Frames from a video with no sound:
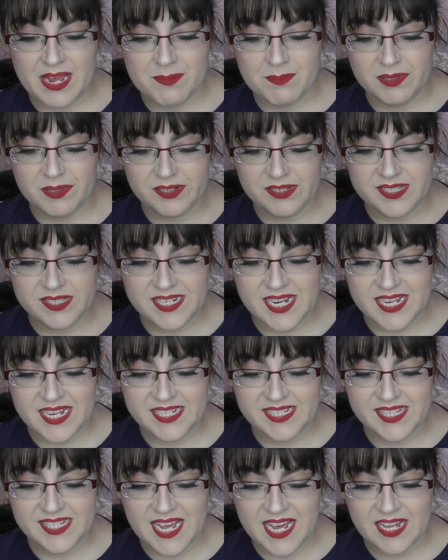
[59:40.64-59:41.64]
Mother's Day
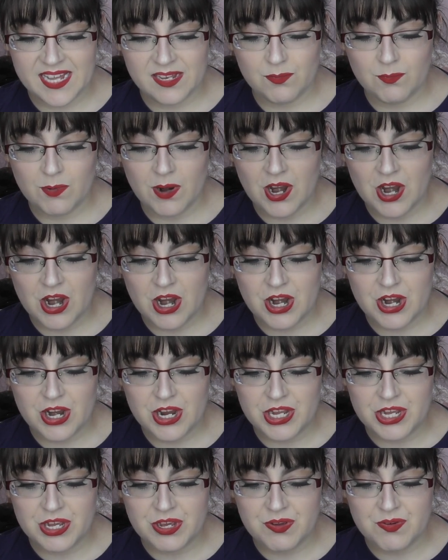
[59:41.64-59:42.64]
sale where
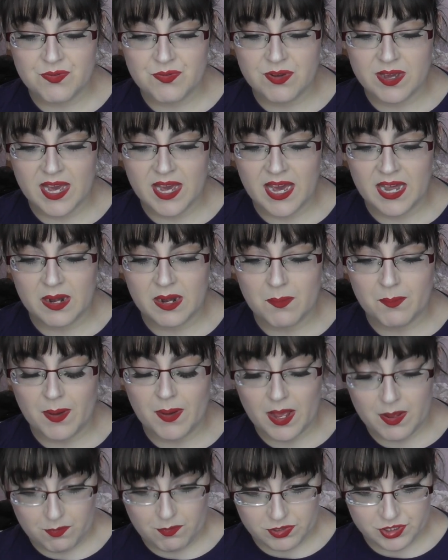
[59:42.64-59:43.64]
you can
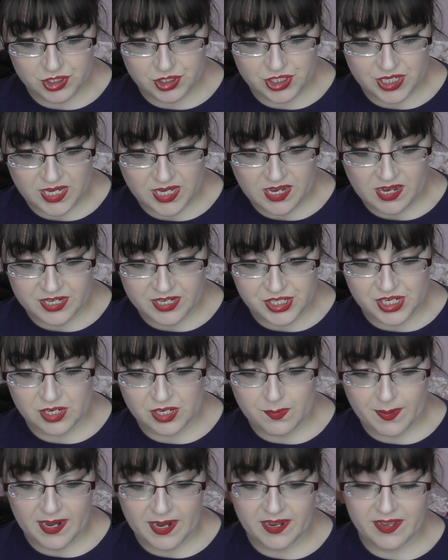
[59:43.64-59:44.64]
buy one
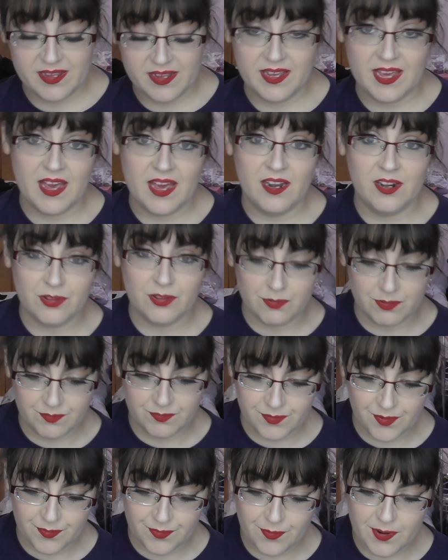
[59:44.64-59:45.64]
eyeshadow palette and get another one
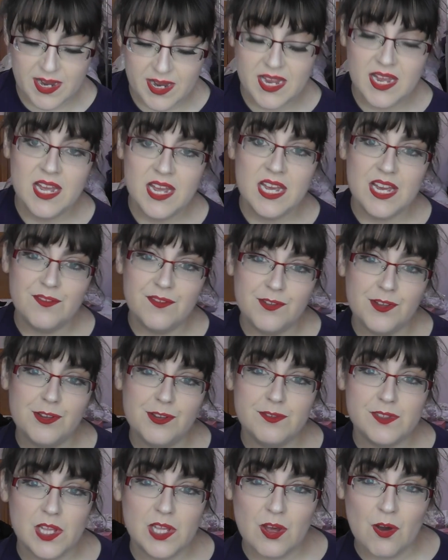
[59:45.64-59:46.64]
for free if you
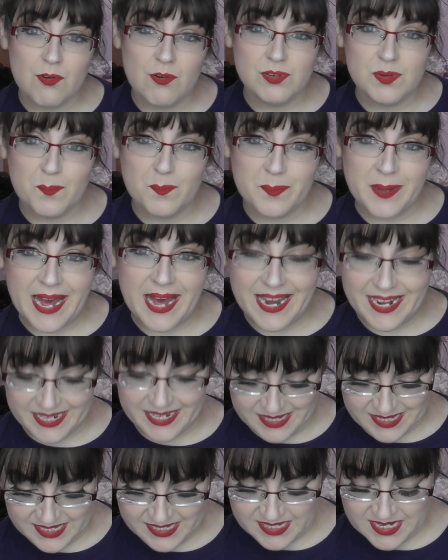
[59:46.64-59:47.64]
use the code
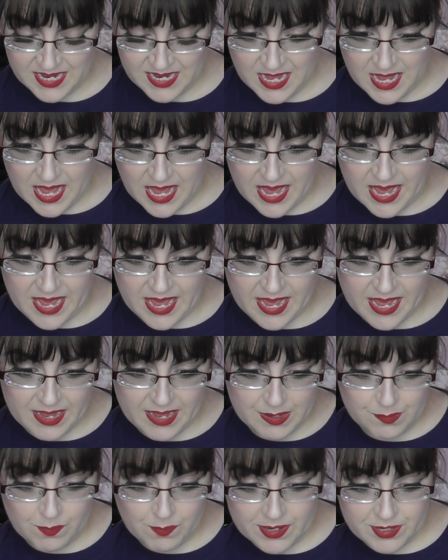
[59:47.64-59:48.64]
PALETTE
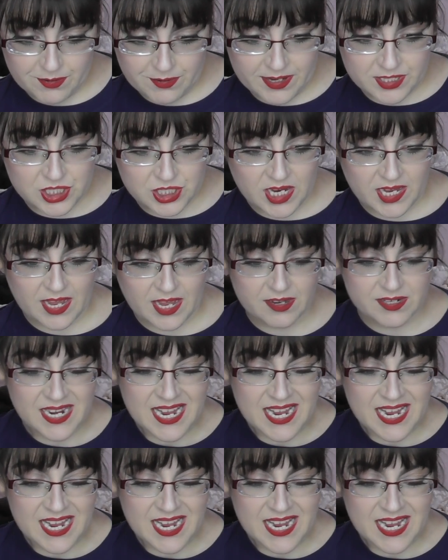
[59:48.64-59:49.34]
when you're at checkout.